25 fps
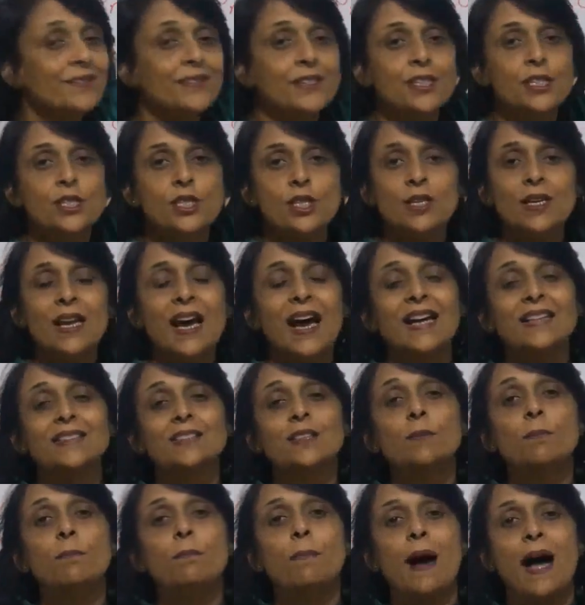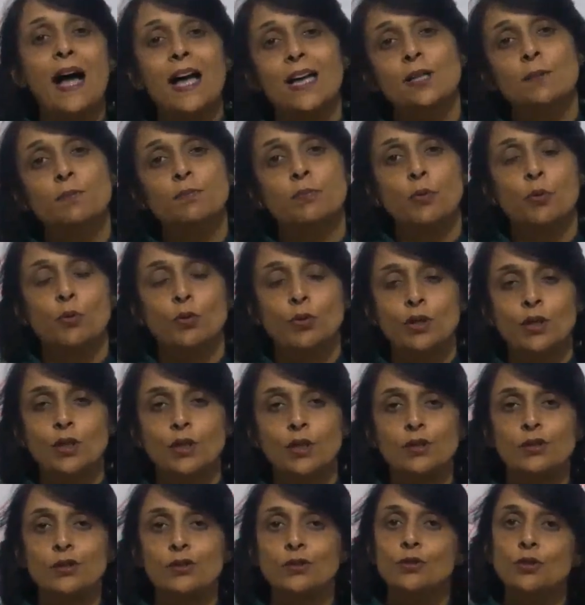region are the
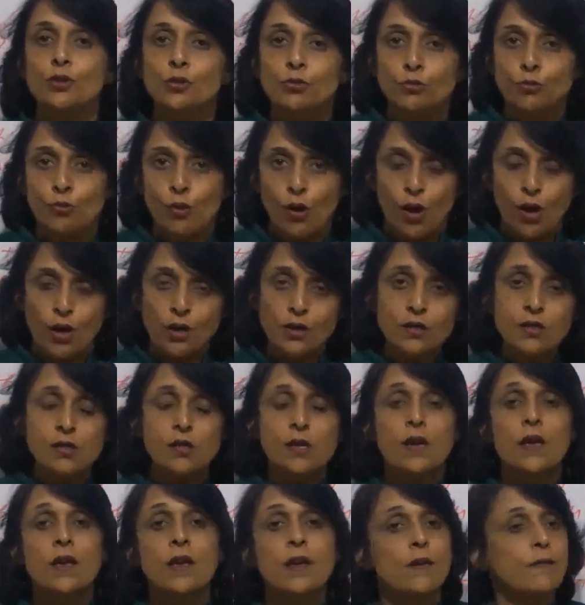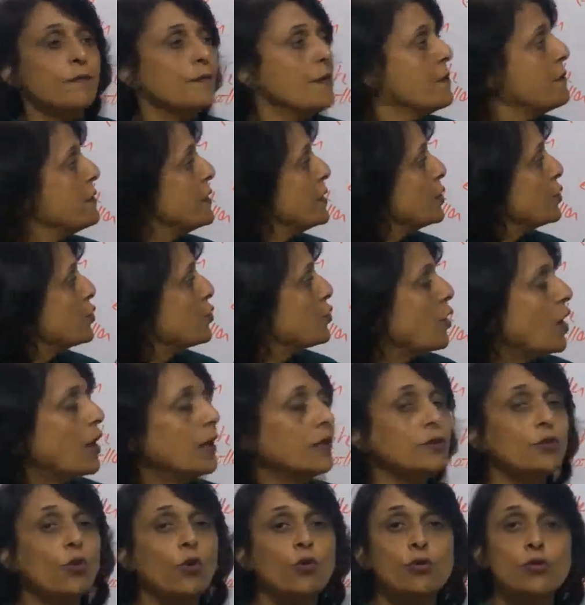bipolar neurons. We will
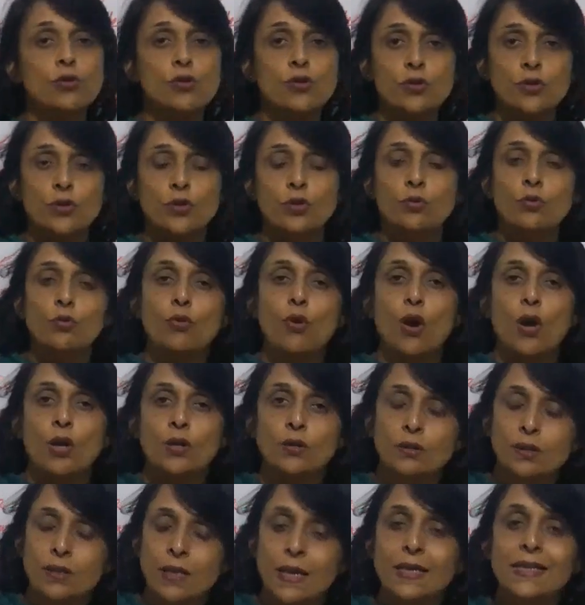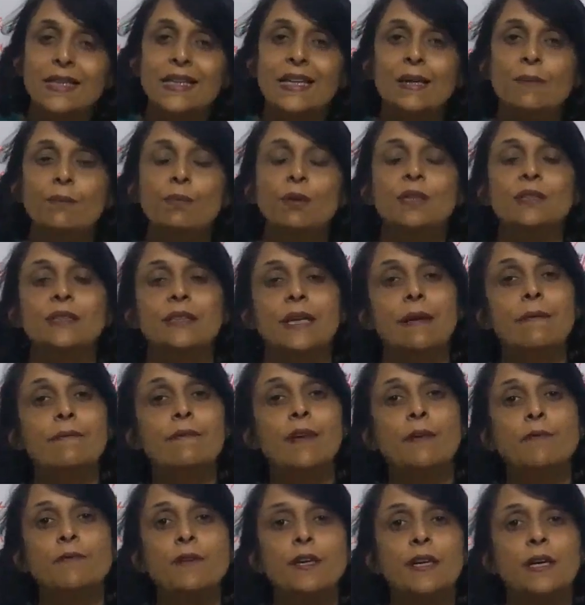draw those neurons and label them
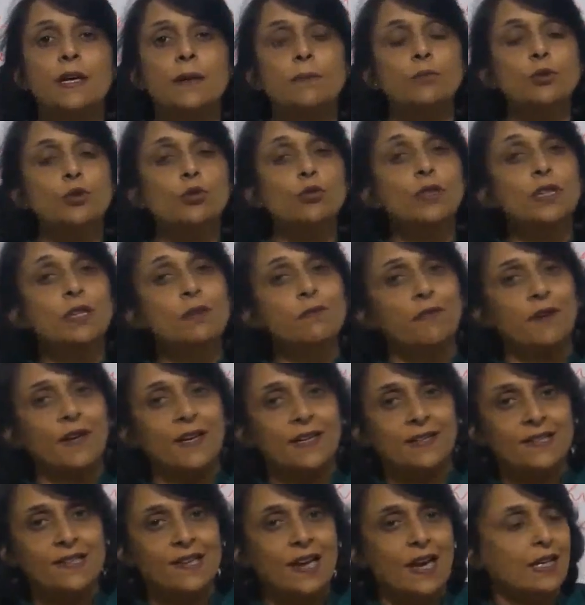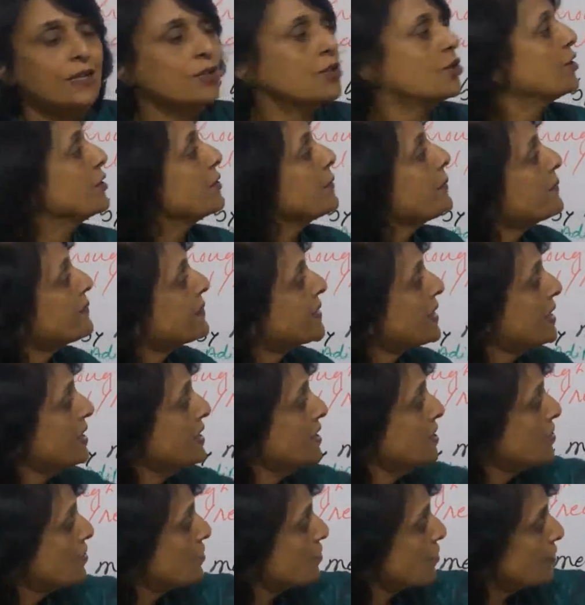when we come to reflex action.
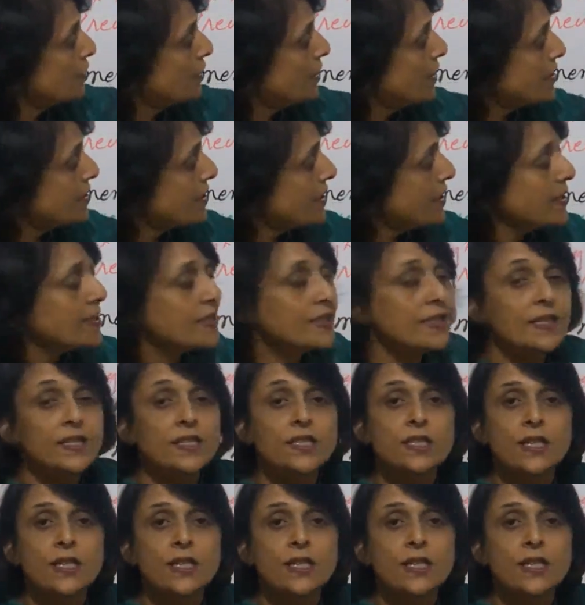So this is the